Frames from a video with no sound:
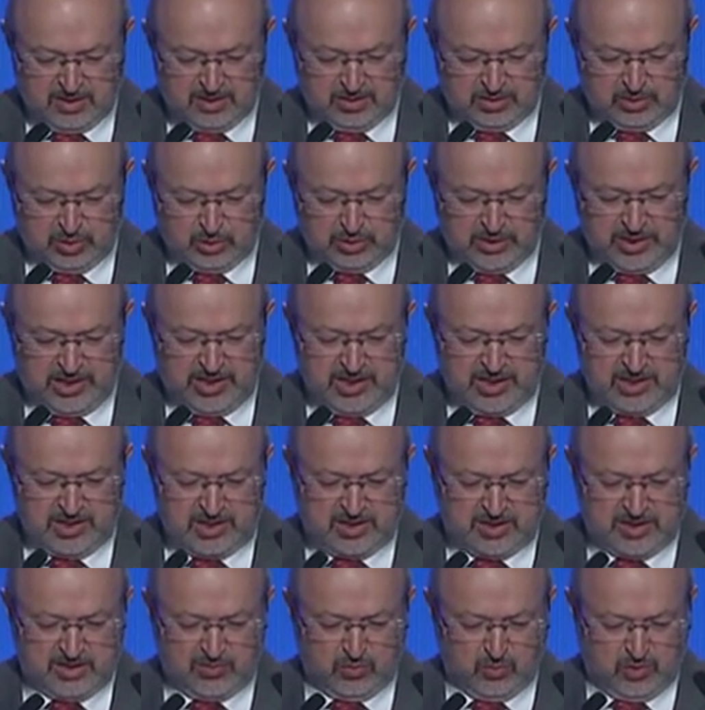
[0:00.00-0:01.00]

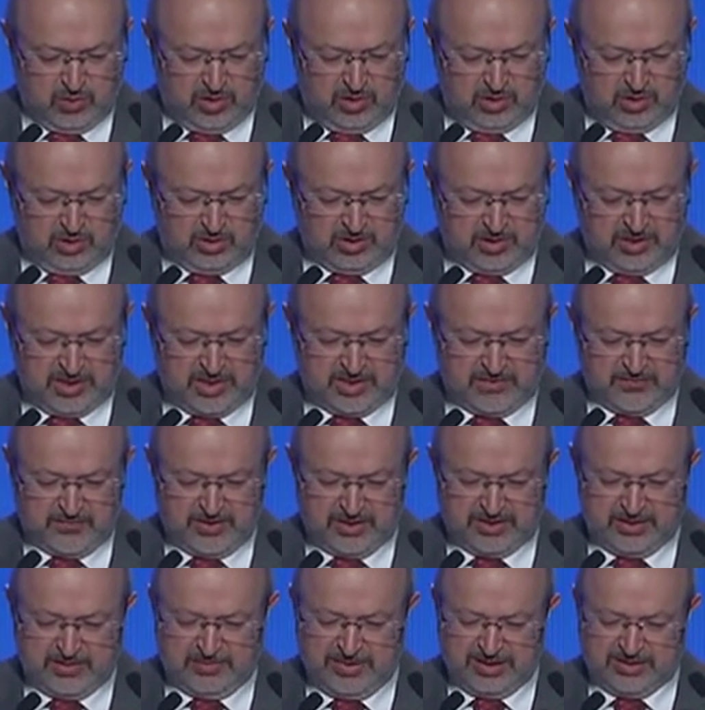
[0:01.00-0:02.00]
Today's world is
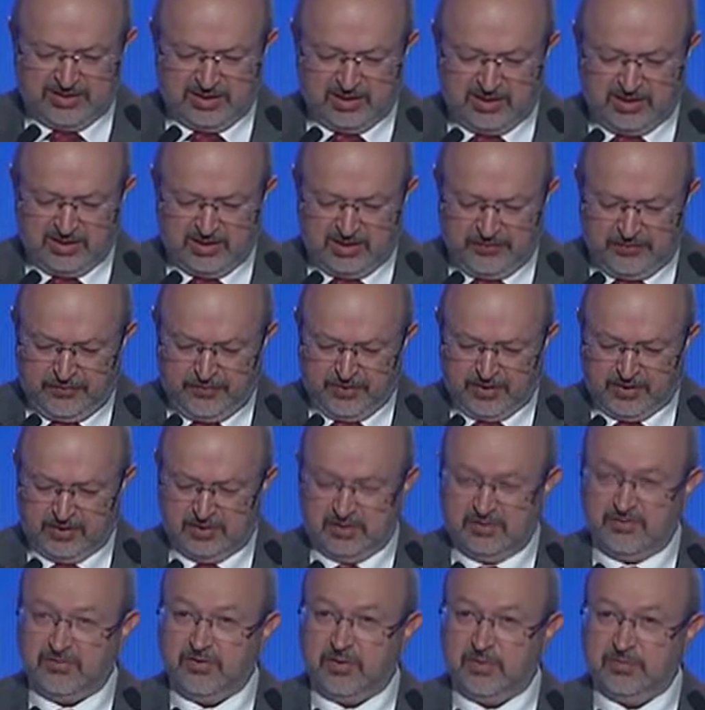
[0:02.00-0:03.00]
fundamentally
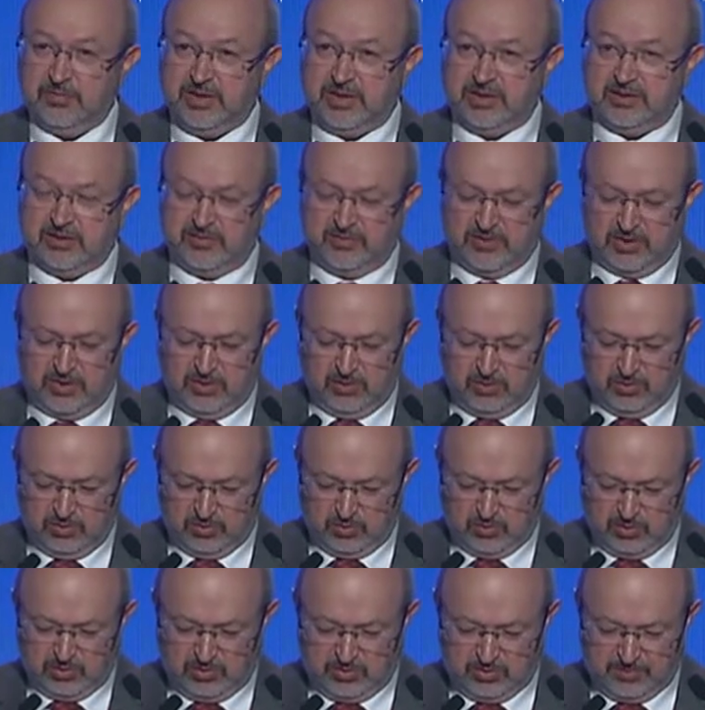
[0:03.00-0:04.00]
different from that of the
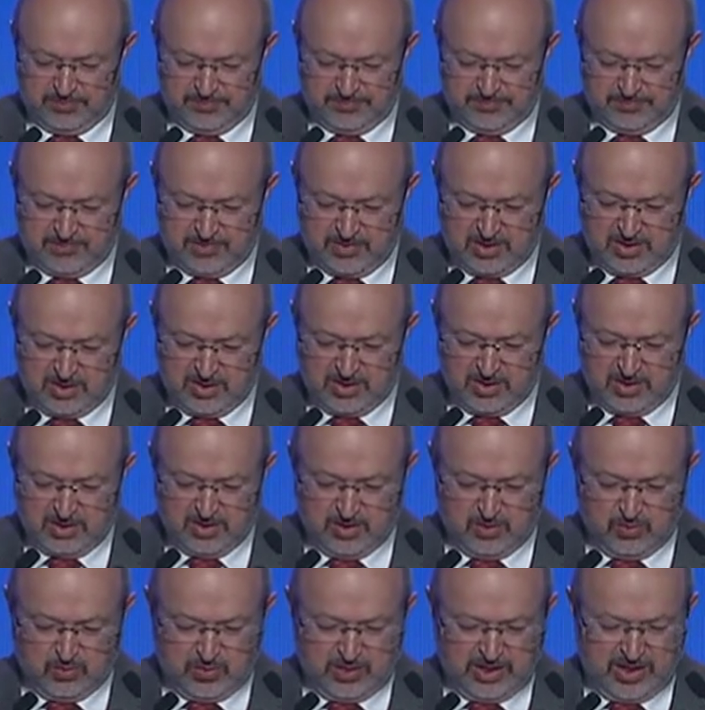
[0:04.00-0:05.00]
Cold War.
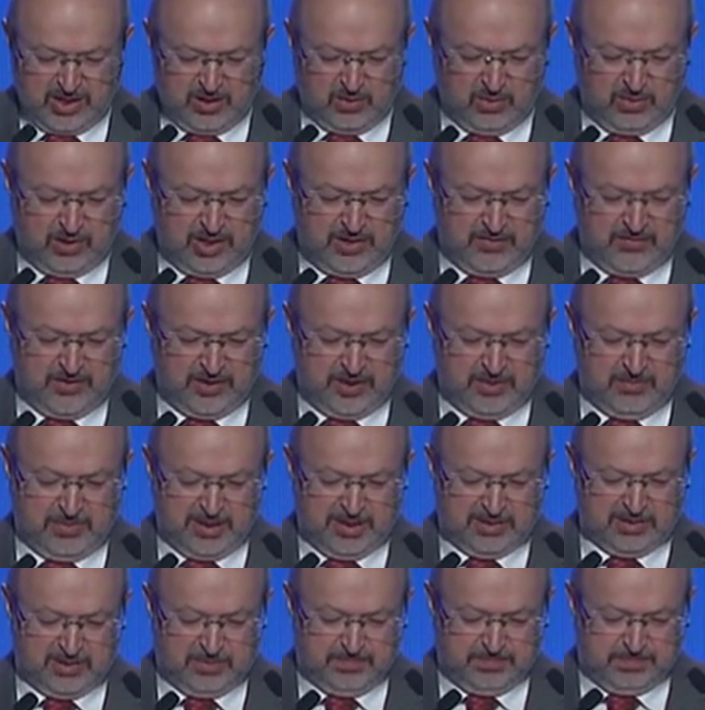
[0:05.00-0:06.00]
We now live in a
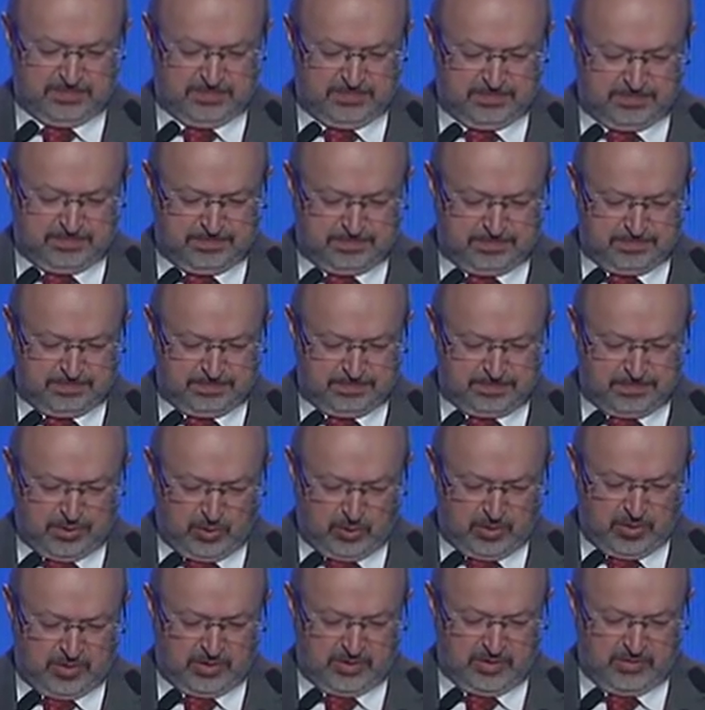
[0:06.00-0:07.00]

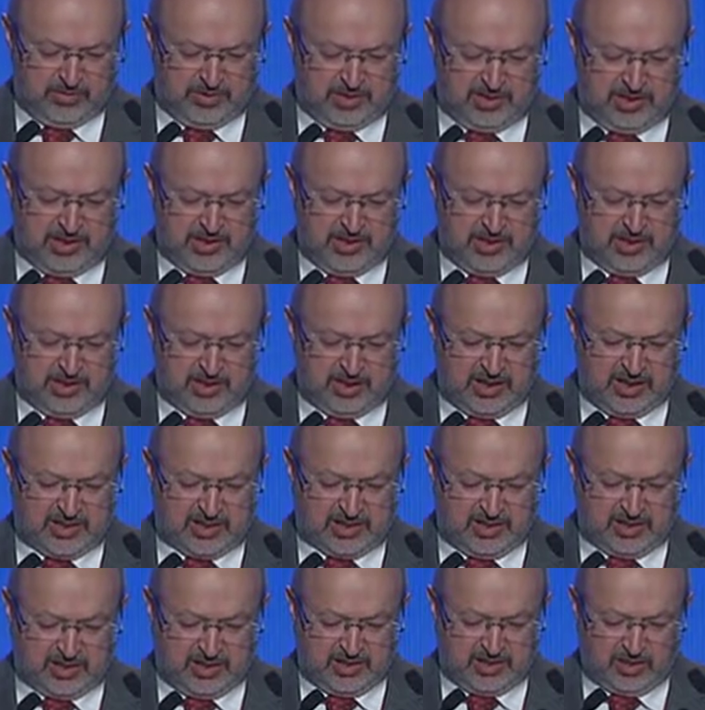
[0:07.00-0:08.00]
multipolar,
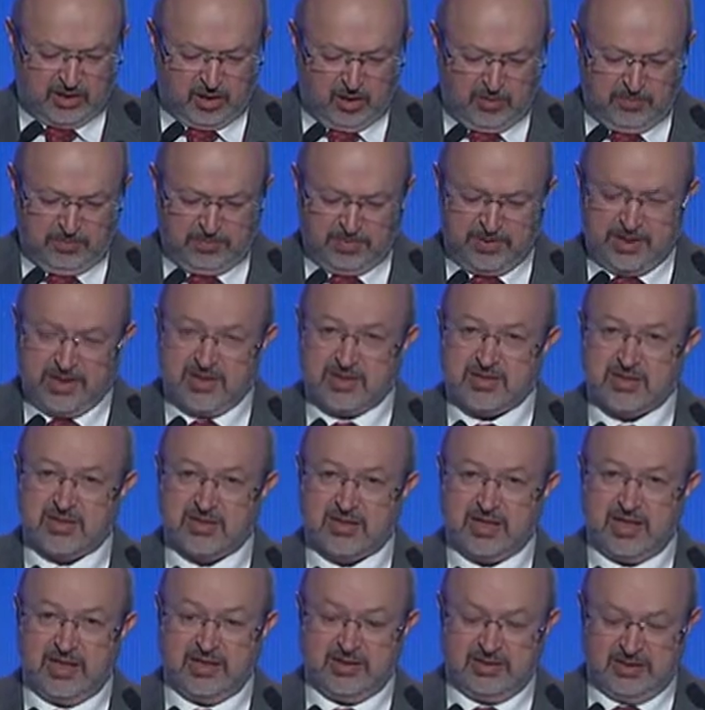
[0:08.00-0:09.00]
increasingly
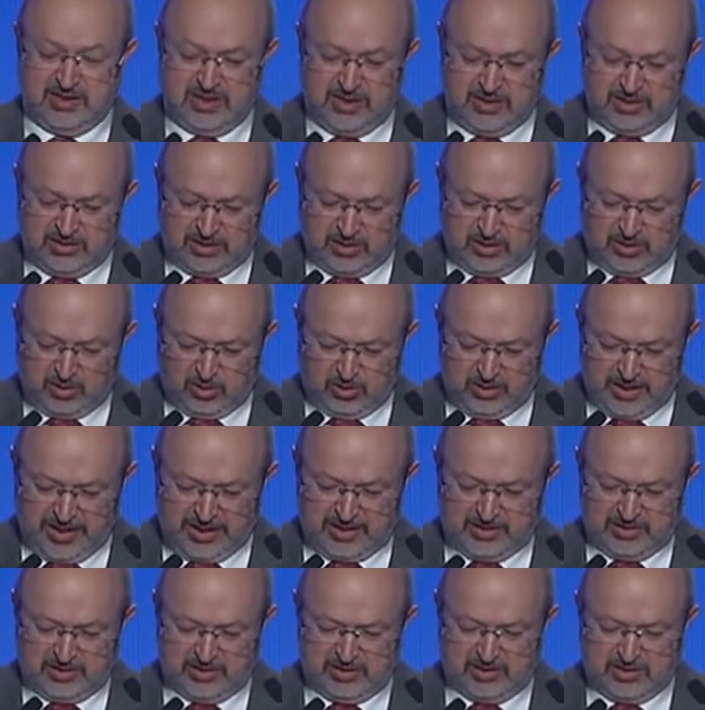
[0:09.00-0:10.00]
complex and
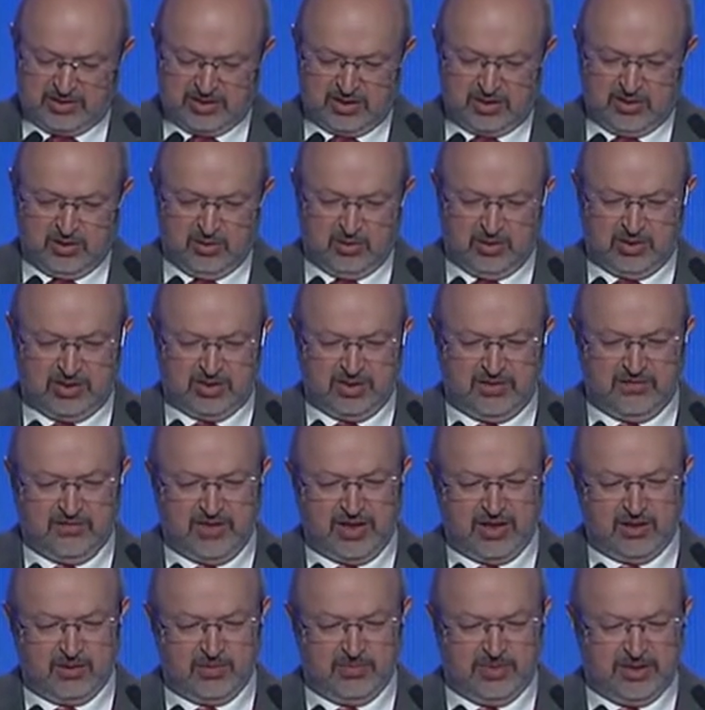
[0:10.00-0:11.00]
interconnected security
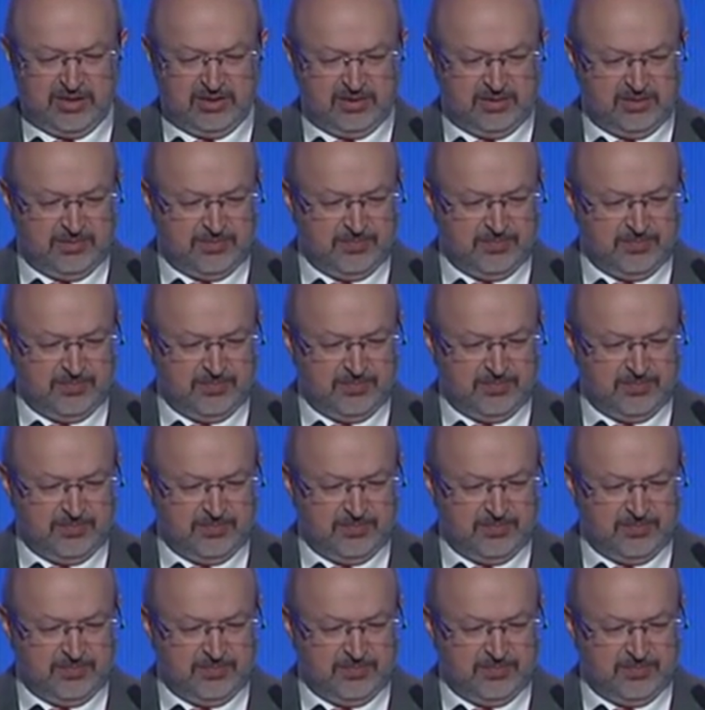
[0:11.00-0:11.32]
environment